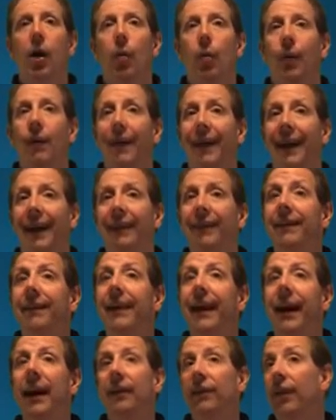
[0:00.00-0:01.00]
With
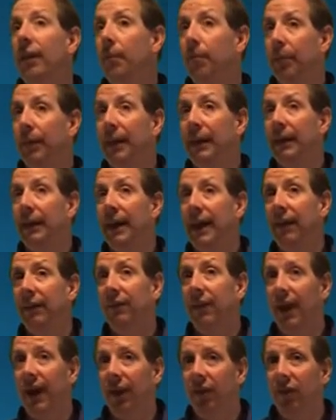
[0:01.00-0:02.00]
ATX and BTX
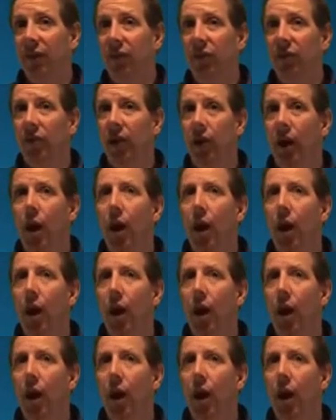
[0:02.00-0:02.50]
cases,